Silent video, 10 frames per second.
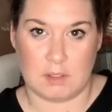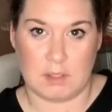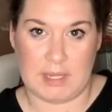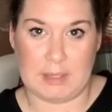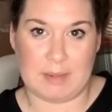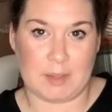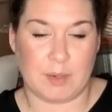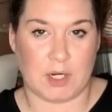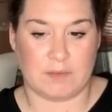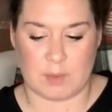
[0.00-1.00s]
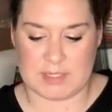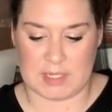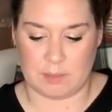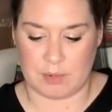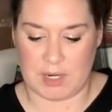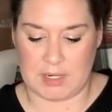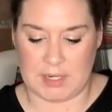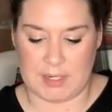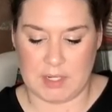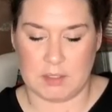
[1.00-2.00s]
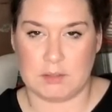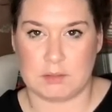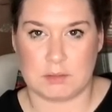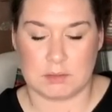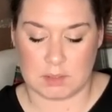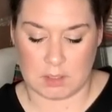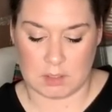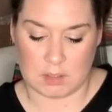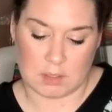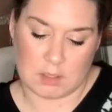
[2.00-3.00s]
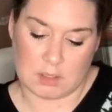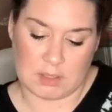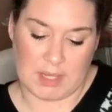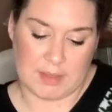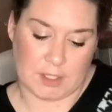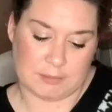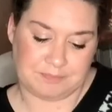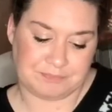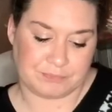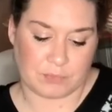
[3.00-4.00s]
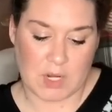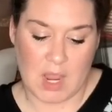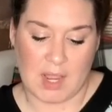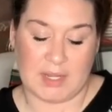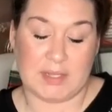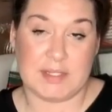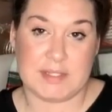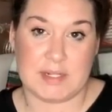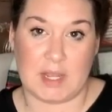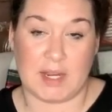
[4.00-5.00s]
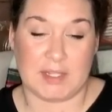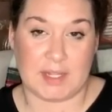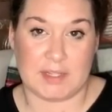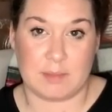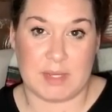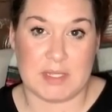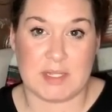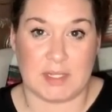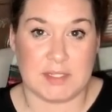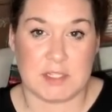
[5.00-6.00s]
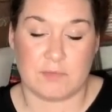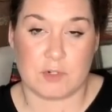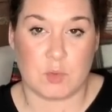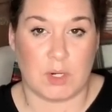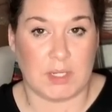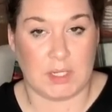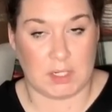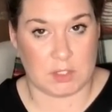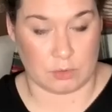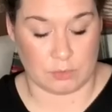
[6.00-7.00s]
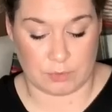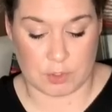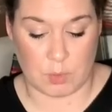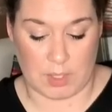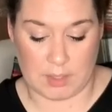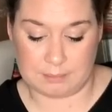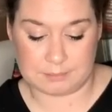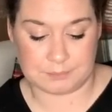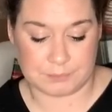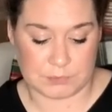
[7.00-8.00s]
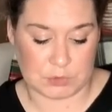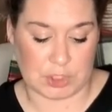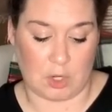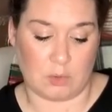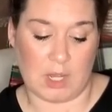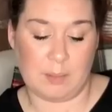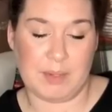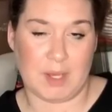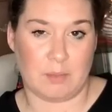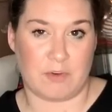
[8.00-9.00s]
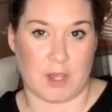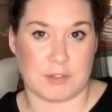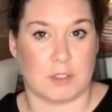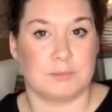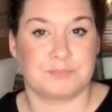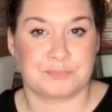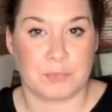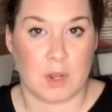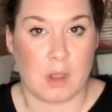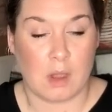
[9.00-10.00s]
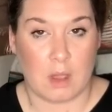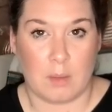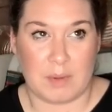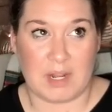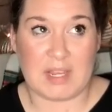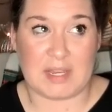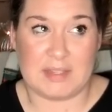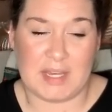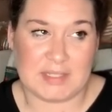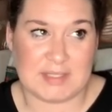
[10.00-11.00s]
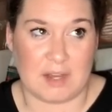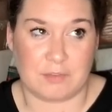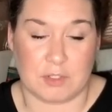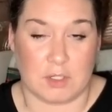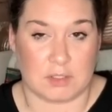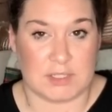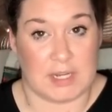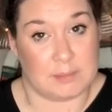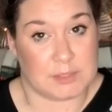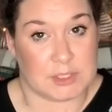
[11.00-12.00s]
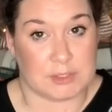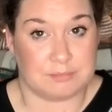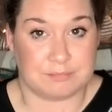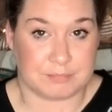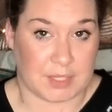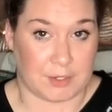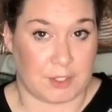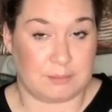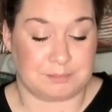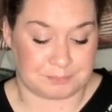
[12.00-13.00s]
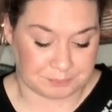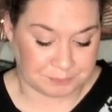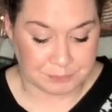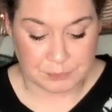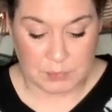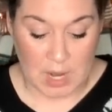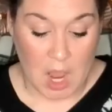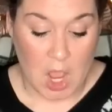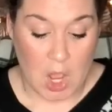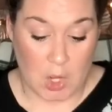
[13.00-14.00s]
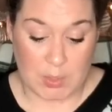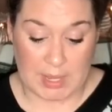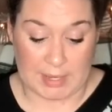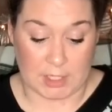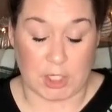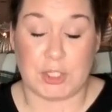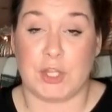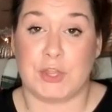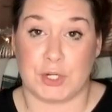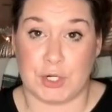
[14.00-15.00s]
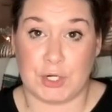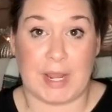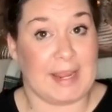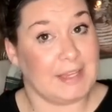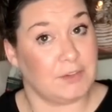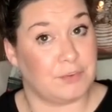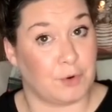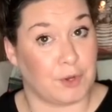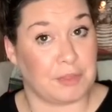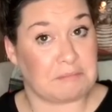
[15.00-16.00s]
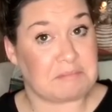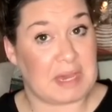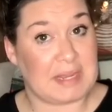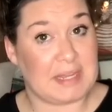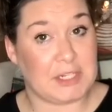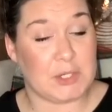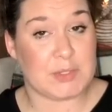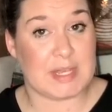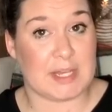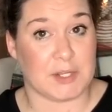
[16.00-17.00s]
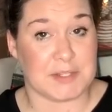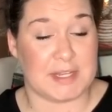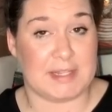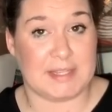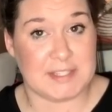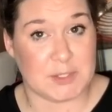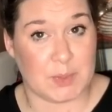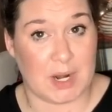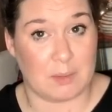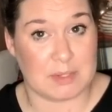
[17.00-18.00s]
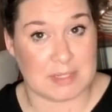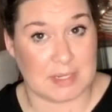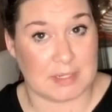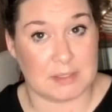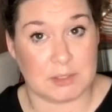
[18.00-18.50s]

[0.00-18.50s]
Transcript: handbag part of it was like a braided leather. I listed it, I got that at the bins. I listed for 20 and it for 20. So I pick up Fossil, but I that sat for a long time. So I don't know. Okay, on the third and the fourth, I had no sales. And this is where I was like,